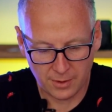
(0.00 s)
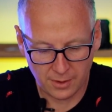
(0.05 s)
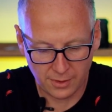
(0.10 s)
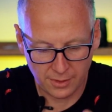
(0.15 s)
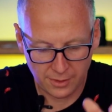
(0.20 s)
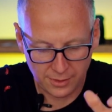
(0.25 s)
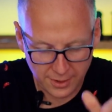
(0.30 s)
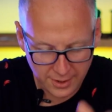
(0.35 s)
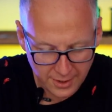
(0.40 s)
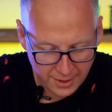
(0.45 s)

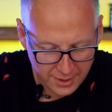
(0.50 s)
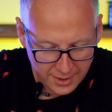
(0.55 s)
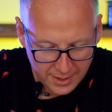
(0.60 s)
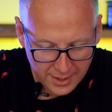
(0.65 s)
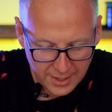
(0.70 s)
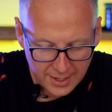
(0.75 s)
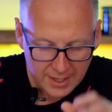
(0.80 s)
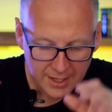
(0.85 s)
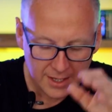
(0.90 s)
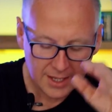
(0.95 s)
there.
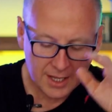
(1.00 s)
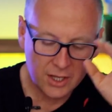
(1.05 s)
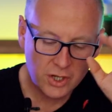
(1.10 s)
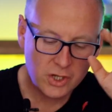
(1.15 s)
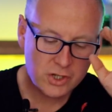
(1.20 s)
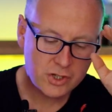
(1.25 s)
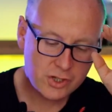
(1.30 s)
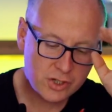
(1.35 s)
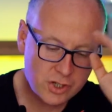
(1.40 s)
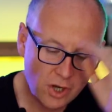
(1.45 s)

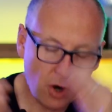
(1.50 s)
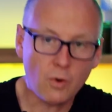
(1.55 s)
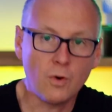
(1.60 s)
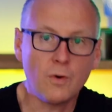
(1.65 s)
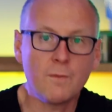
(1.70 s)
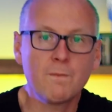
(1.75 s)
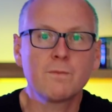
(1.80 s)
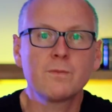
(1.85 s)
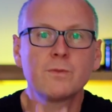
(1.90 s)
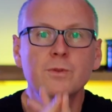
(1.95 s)

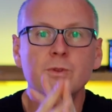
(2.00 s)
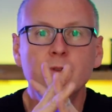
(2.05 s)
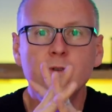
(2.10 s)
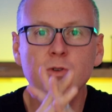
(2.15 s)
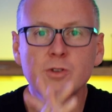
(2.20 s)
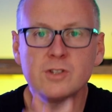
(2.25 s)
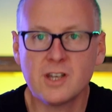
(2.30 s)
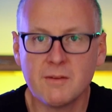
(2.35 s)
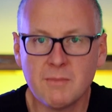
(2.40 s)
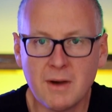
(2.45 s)
So,
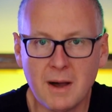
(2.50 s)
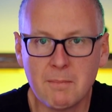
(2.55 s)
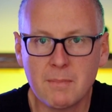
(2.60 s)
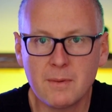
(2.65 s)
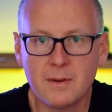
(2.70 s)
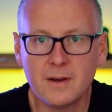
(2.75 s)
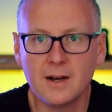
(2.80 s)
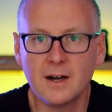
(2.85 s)
to sum up,